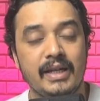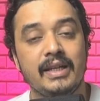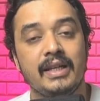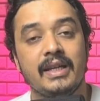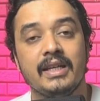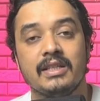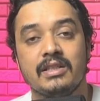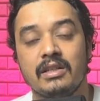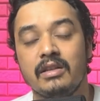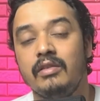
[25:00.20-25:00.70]

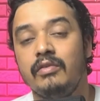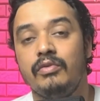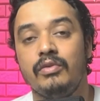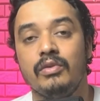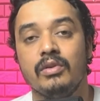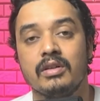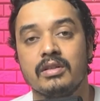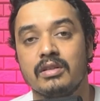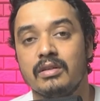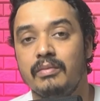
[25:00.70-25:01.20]
case if you
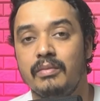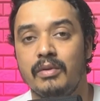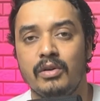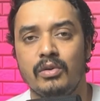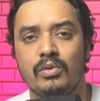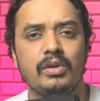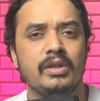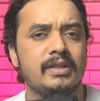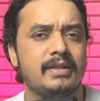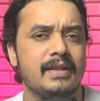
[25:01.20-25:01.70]
are someone
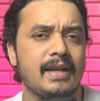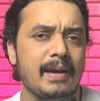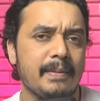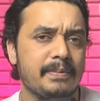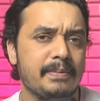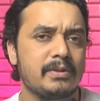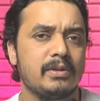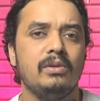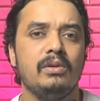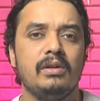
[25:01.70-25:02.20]
who is
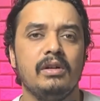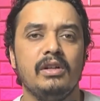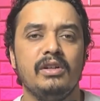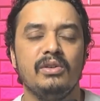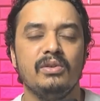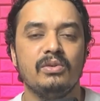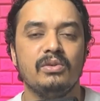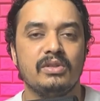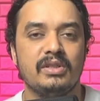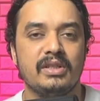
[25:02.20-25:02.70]
absolutely
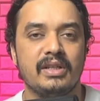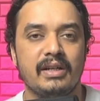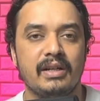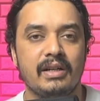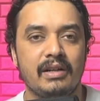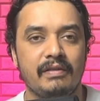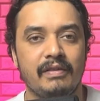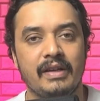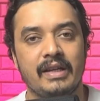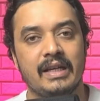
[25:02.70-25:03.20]
new to
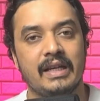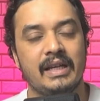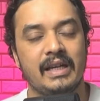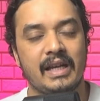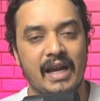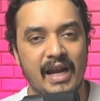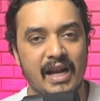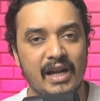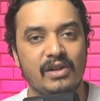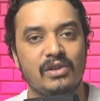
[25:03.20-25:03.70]
generative AI
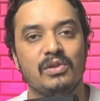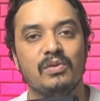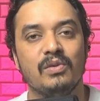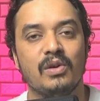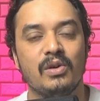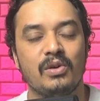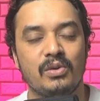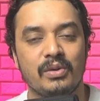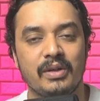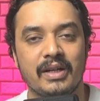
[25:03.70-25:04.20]
and you
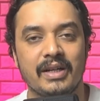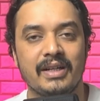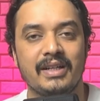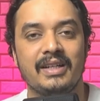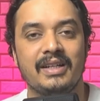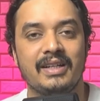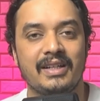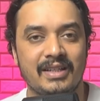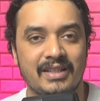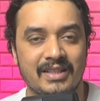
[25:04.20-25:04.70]
want to get
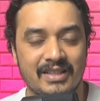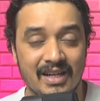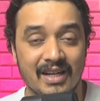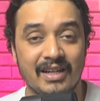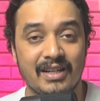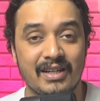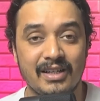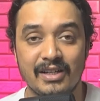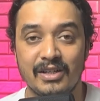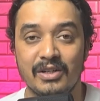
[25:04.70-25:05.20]

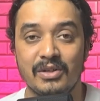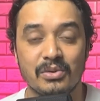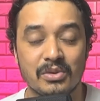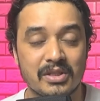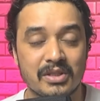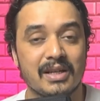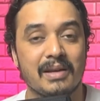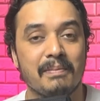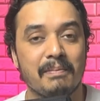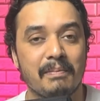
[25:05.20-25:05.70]
started into
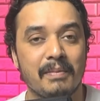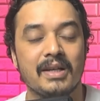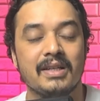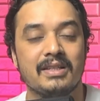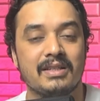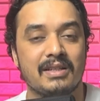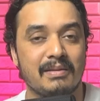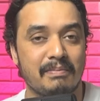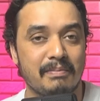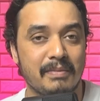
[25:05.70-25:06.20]
step by
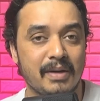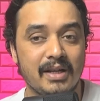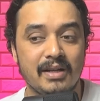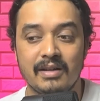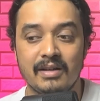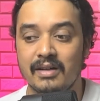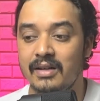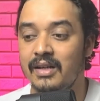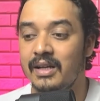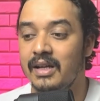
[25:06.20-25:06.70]
step
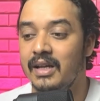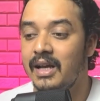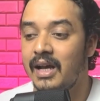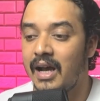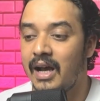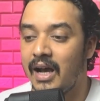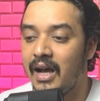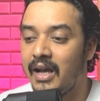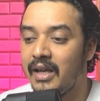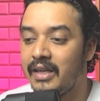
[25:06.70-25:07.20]
manner,
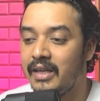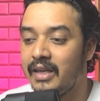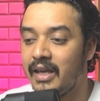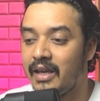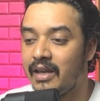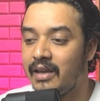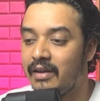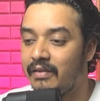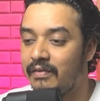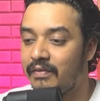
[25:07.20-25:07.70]
I
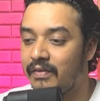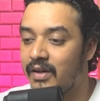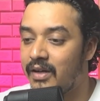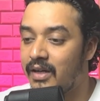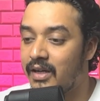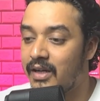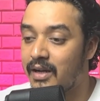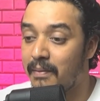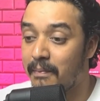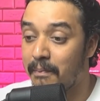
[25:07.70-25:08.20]
have a
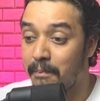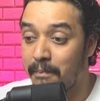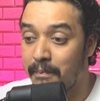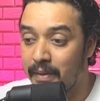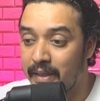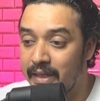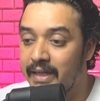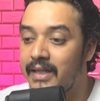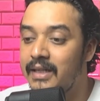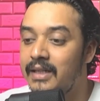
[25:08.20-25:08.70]

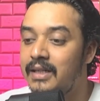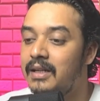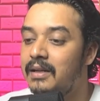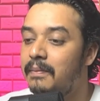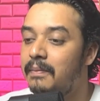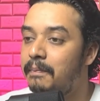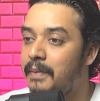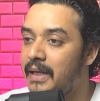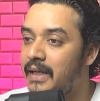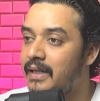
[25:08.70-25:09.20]
complete
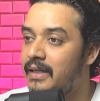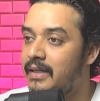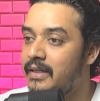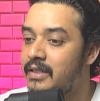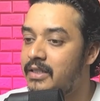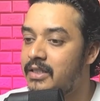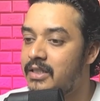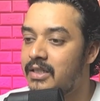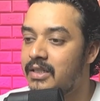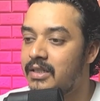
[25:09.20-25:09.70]

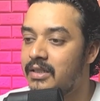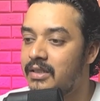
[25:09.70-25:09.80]
playlist